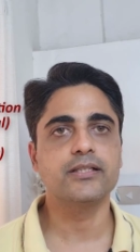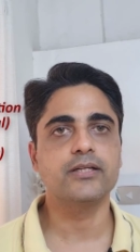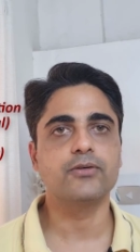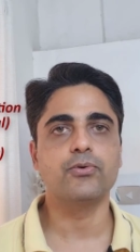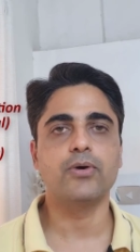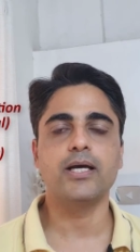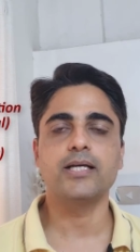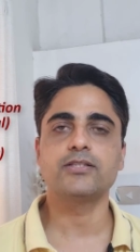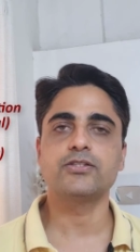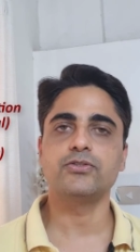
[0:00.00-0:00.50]

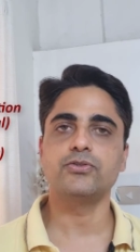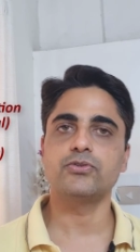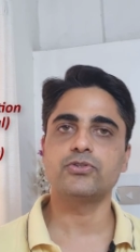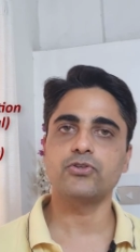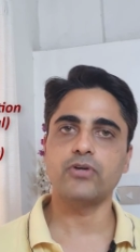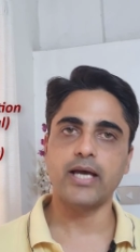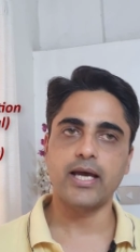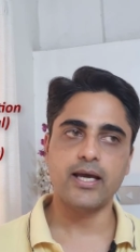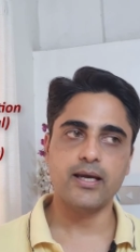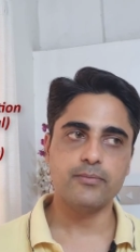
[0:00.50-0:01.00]
requires you
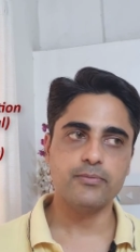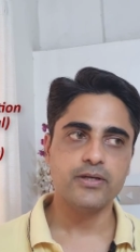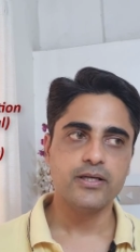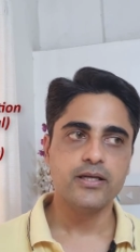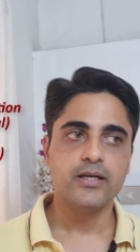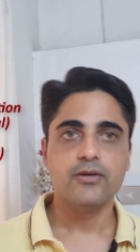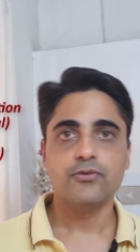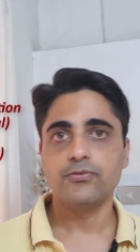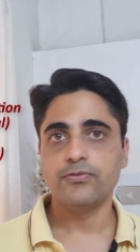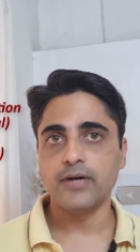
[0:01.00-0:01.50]
to have
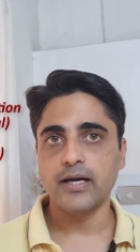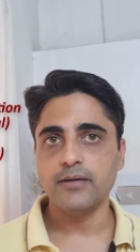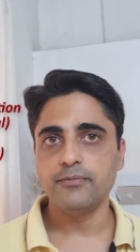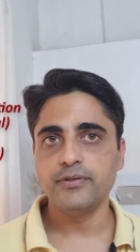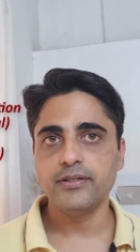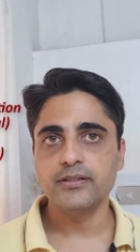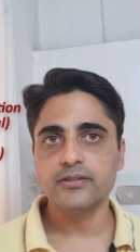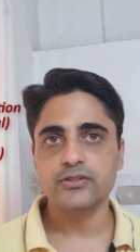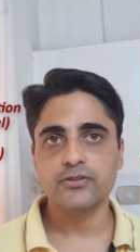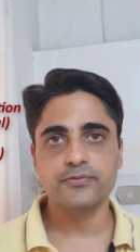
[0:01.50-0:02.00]
five
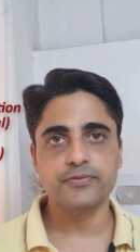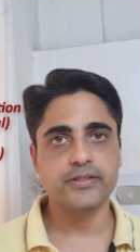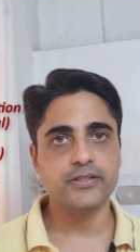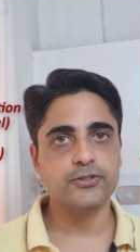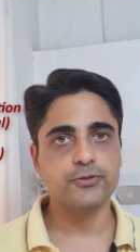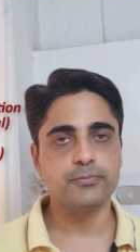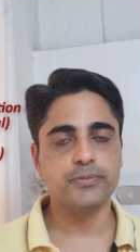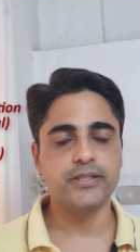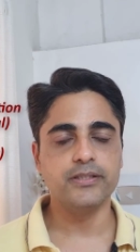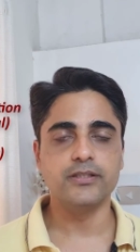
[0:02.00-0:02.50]
years of
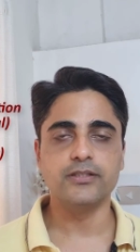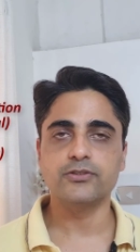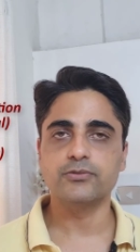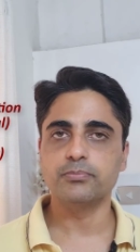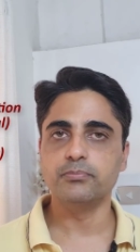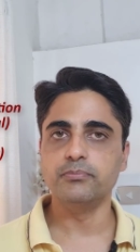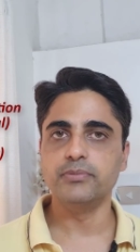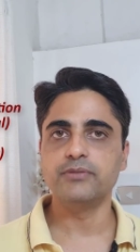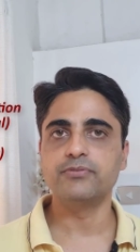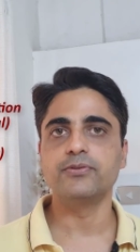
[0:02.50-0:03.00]
experience
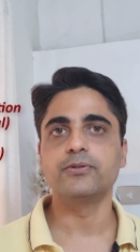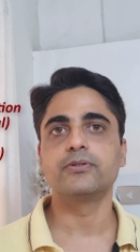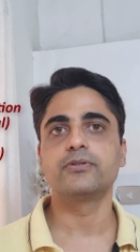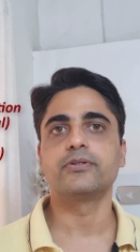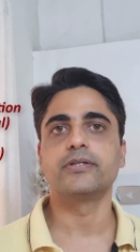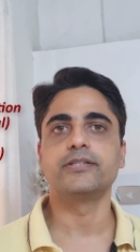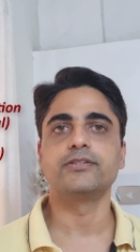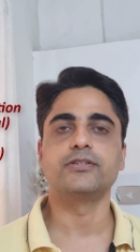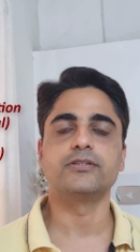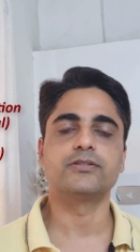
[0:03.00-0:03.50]
before
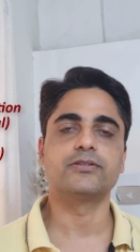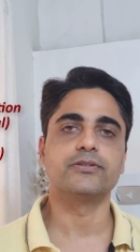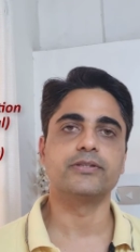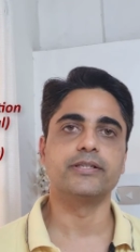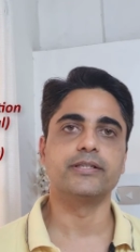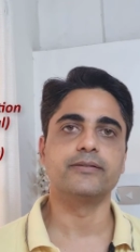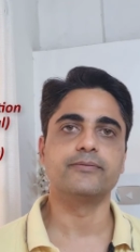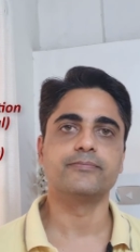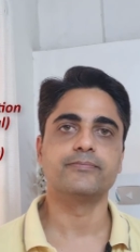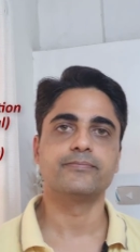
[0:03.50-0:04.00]
registering.